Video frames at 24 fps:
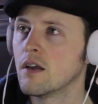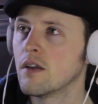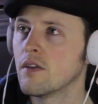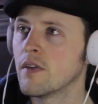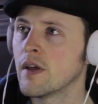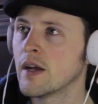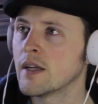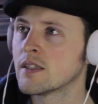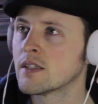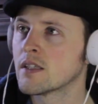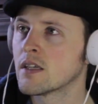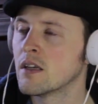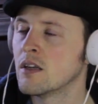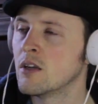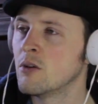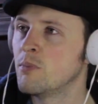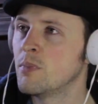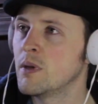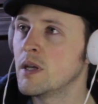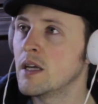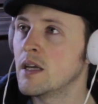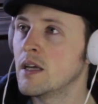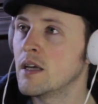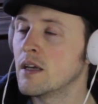that's going to
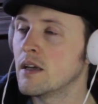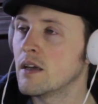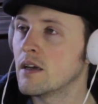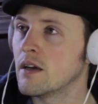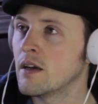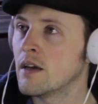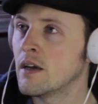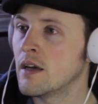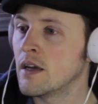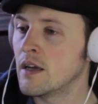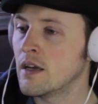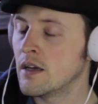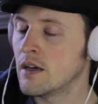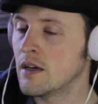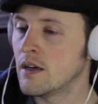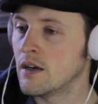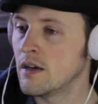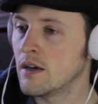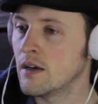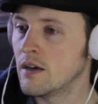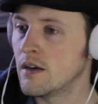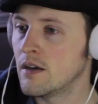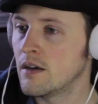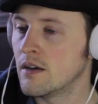be
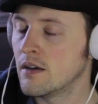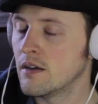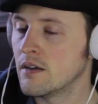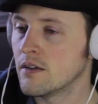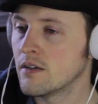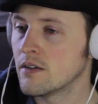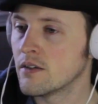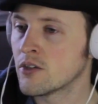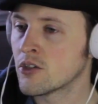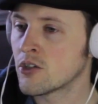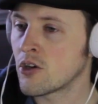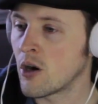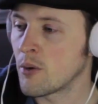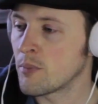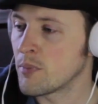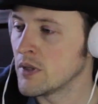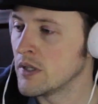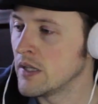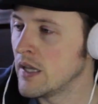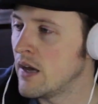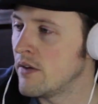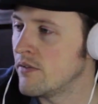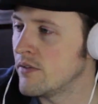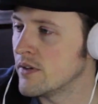a sharp
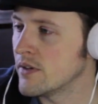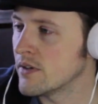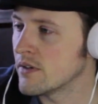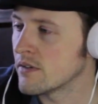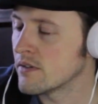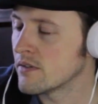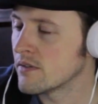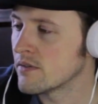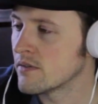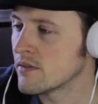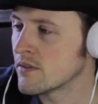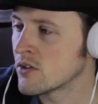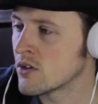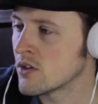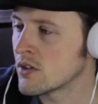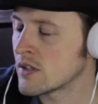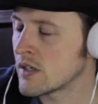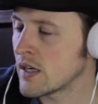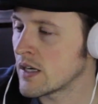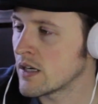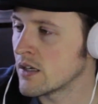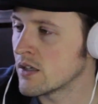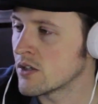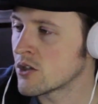11. So it's
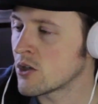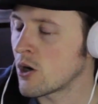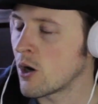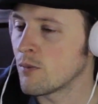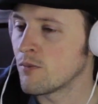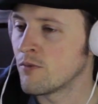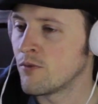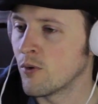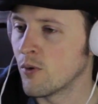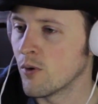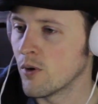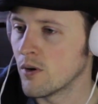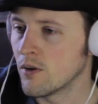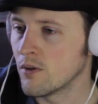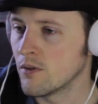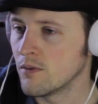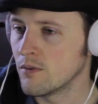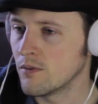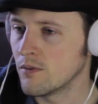like a sharp 4.